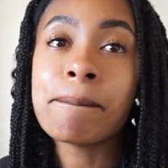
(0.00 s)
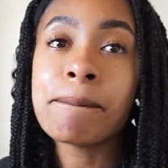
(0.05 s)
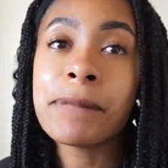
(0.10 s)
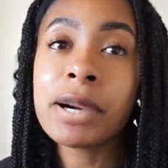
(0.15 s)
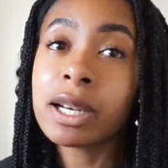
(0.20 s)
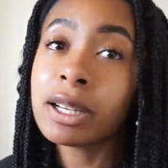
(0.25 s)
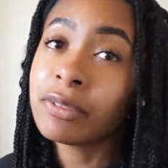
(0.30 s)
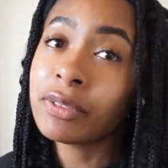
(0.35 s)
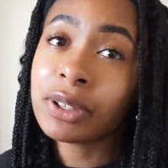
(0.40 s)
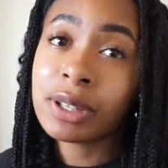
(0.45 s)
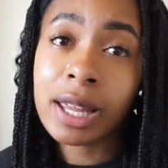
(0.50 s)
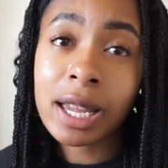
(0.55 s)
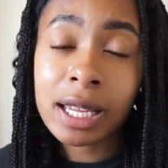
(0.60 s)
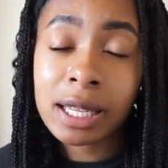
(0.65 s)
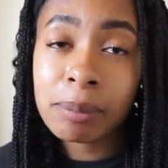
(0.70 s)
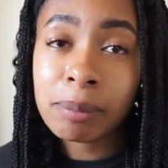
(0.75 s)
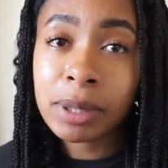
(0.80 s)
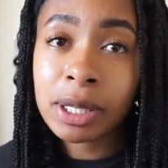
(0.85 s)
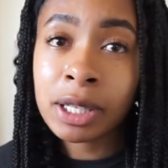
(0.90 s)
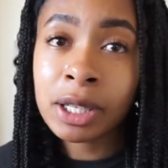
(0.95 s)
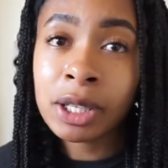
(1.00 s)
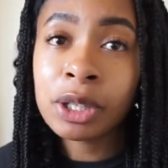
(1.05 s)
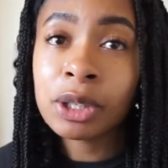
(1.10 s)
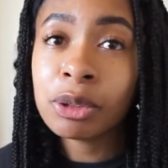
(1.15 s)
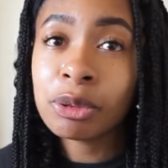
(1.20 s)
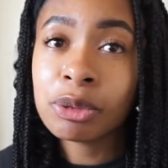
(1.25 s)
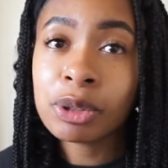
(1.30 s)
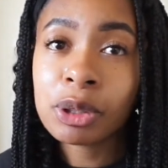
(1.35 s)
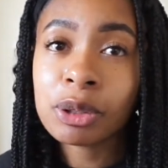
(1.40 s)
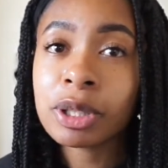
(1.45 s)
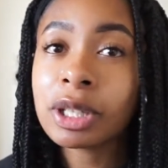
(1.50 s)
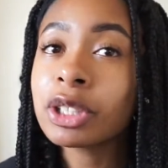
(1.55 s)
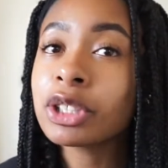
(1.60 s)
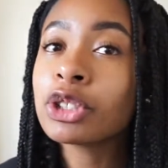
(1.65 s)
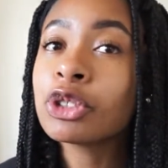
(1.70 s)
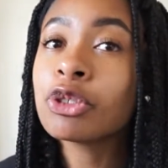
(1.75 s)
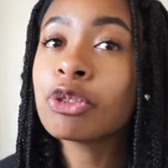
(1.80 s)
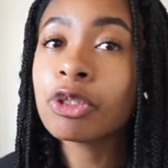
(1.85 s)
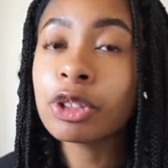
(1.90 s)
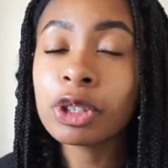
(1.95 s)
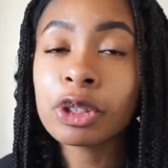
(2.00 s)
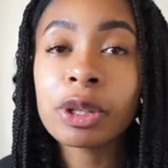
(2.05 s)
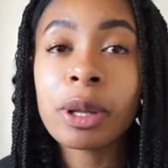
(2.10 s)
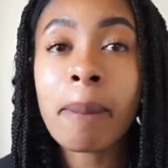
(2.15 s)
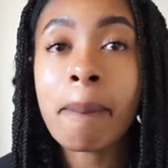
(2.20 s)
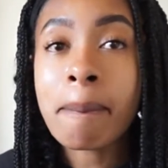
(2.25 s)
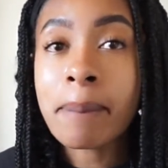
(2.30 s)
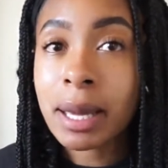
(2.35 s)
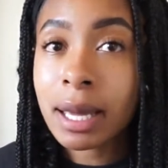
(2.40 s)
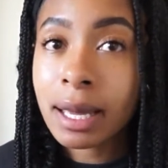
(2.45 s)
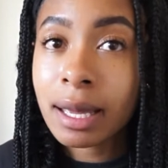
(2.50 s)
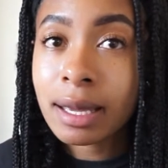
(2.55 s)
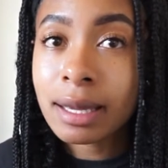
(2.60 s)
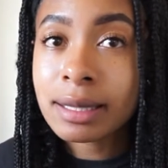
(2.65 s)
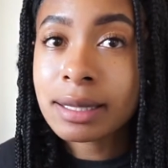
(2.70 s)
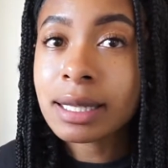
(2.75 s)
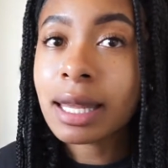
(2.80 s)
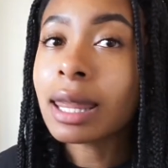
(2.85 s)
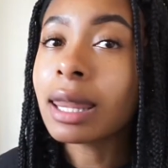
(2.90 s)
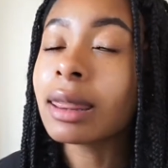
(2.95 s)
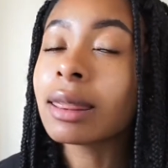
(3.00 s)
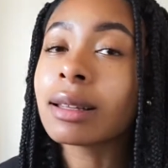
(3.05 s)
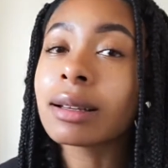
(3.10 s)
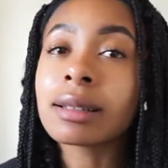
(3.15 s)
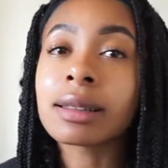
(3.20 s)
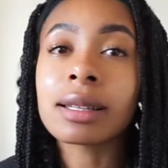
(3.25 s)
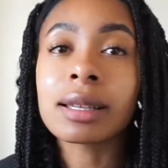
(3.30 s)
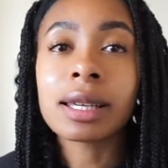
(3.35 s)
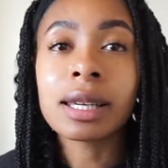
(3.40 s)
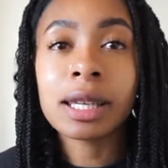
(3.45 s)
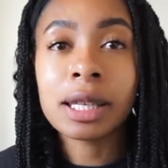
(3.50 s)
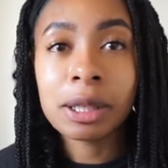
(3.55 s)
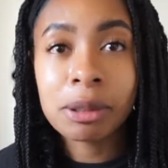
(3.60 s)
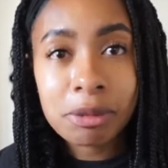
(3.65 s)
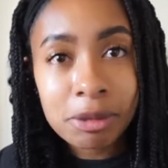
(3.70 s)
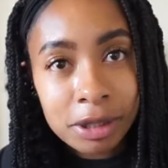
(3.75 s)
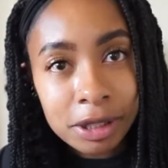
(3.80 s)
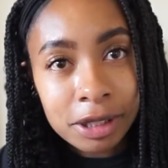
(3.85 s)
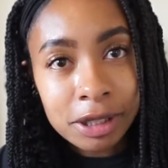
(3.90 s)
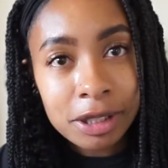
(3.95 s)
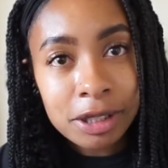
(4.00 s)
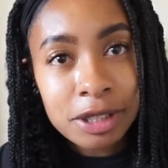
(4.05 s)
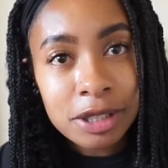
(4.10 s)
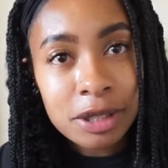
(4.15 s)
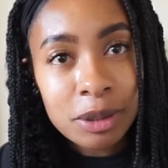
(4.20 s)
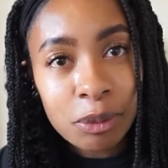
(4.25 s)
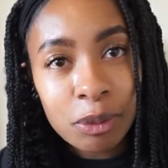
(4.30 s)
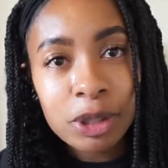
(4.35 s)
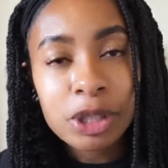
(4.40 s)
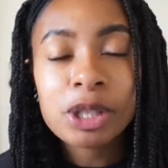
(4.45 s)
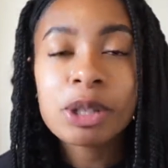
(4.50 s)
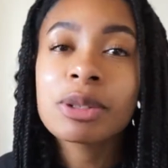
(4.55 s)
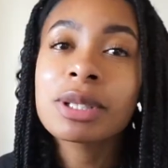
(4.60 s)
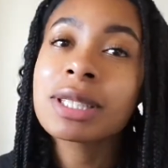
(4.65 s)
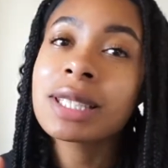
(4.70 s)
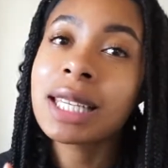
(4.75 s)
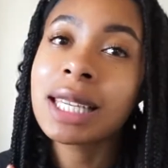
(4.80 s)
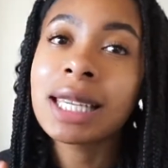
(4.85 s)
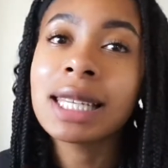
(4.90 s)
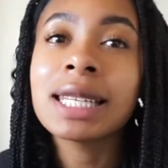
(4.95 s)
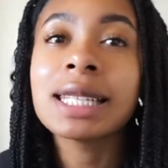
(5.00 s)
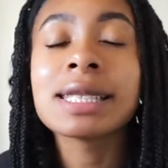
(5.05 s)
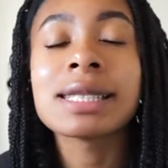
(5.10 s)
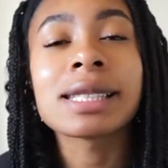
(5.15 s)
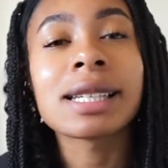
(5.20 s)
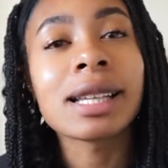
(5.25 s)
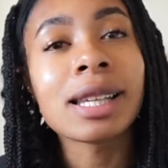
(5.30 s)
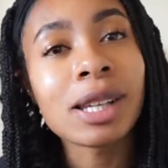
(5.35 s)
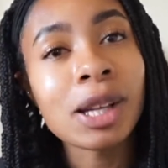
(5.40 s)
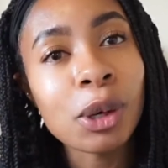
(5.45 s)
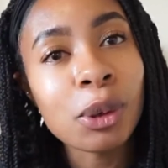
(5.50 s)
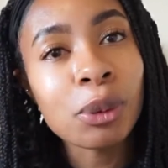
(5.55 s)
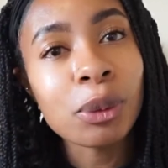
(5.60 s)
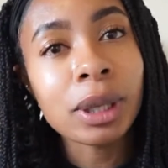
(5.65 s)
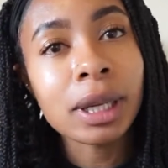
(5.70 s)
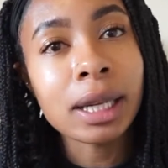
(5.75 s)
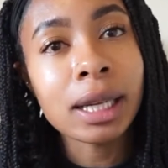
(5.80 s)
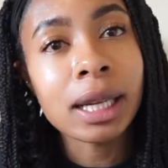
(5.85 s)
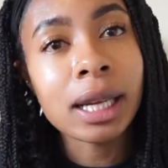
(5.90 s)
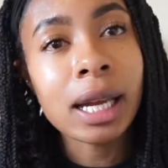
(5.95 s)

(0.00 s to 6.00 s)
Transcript: But if you're like me, you know that you feel the best and look the cutest when your skin is glowing.